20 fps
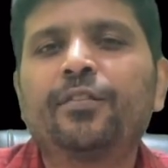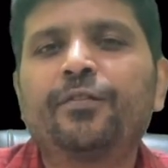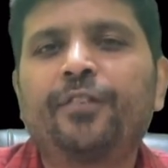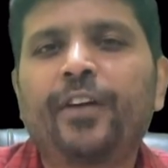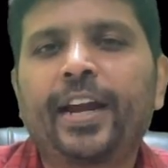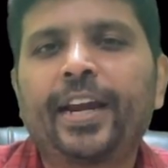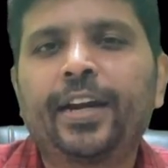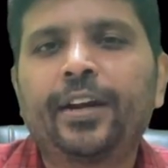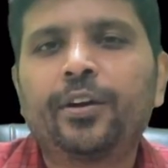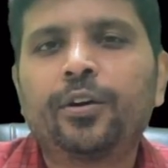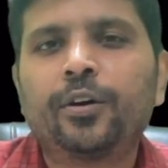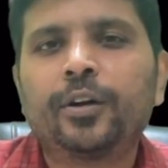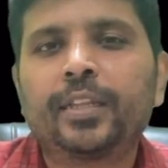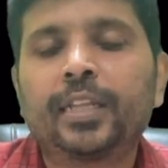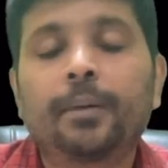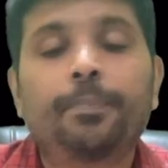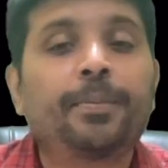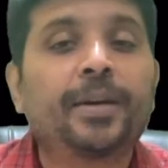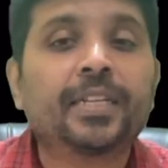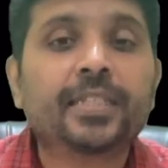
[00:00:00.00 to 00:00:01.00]
find out
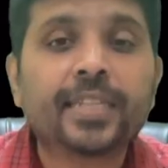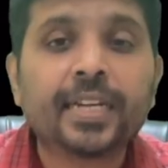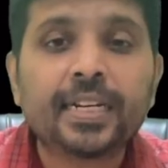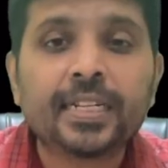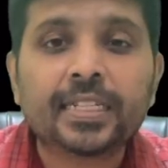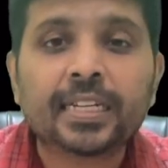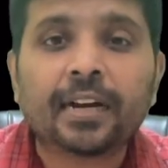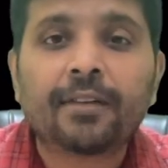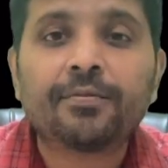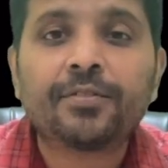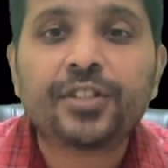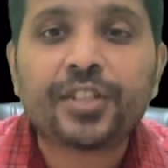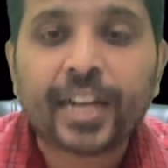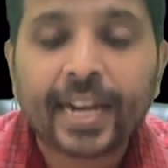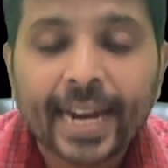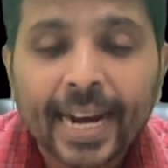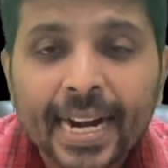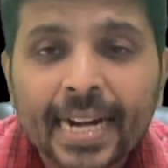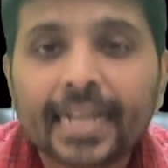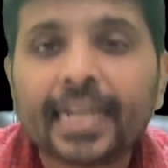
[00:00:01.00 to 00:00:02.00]
the presence of
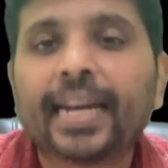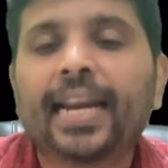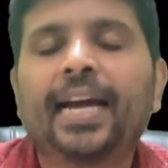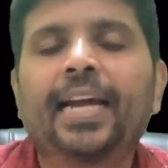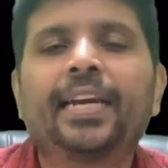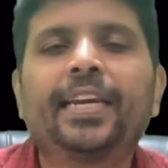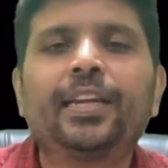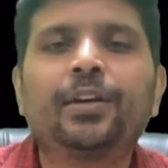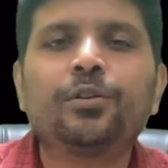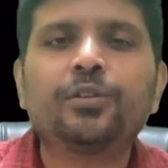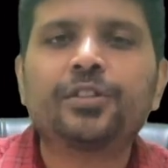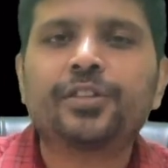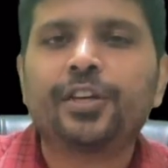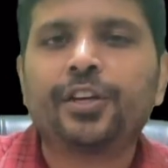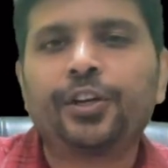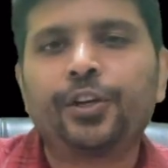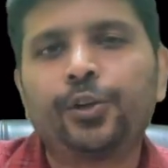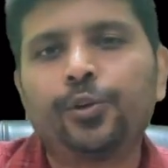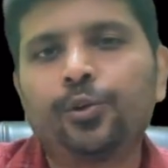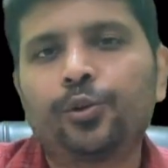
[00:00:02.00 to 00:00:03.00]
giant granules
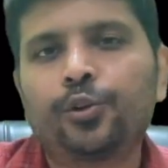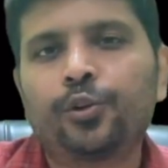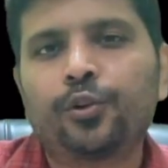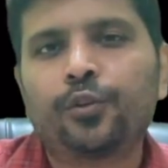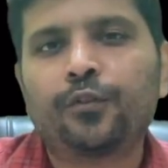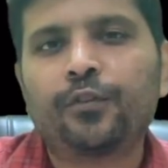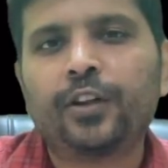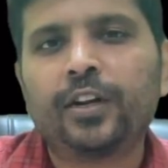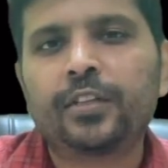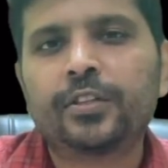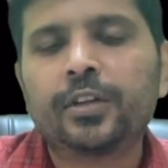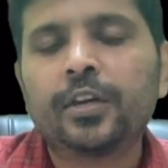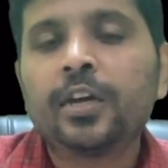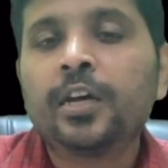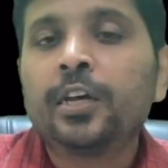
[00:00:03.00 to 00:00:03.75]
in neutrophils,